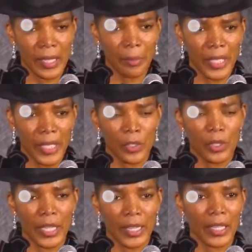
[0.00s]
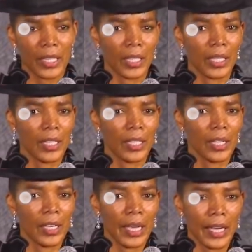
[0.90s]
and you know,
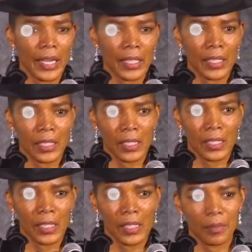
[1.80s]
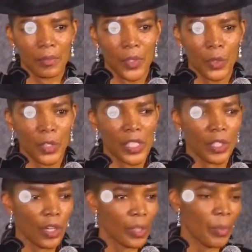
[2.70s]
he crossed my mind or I crossed his
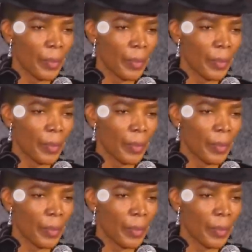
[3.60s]
mind,